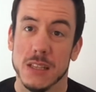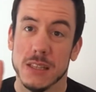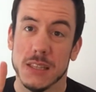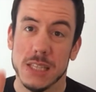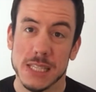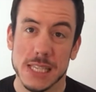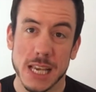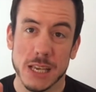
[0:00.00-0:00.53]

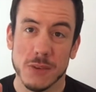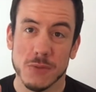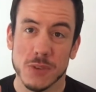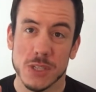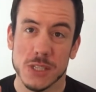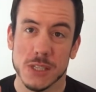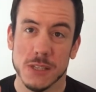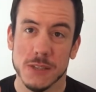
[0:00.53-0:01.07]
the second
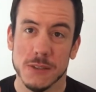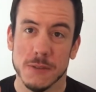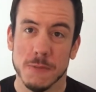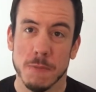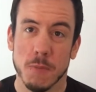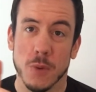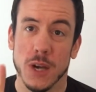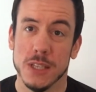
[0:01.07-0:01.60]
reason
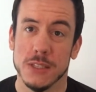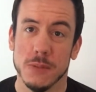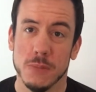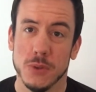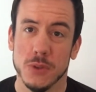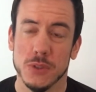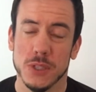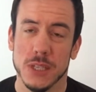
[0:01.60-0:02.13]
why it's
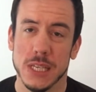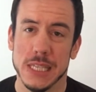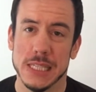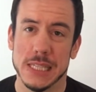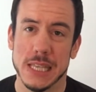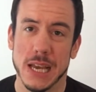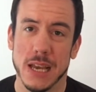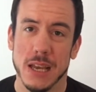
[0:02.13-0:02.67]
important is
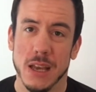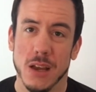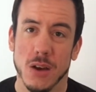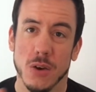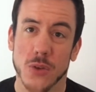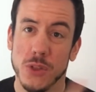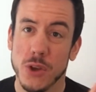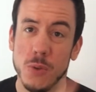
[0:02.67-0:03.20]
that
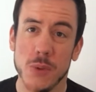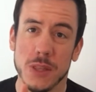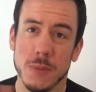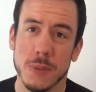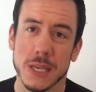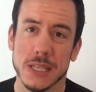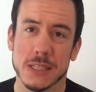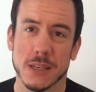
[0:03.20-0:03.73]
although we're the
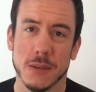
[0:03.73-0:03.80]
biggest